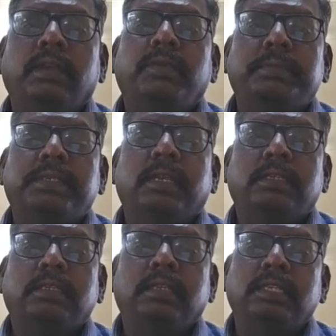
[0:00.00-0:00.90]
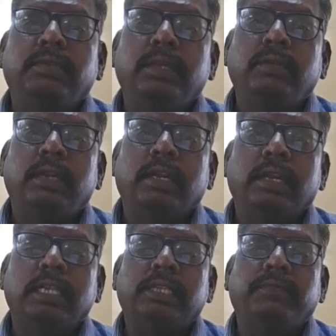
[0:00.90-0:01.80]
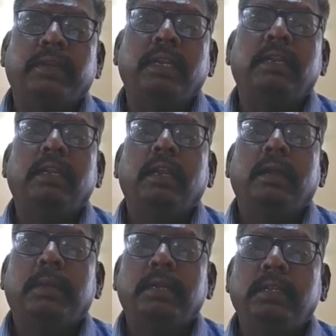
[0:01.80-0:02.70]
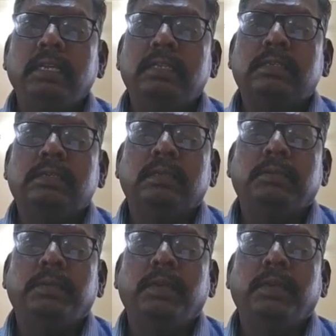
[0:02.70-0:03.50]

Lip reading: and websites. This way you can classify it. But this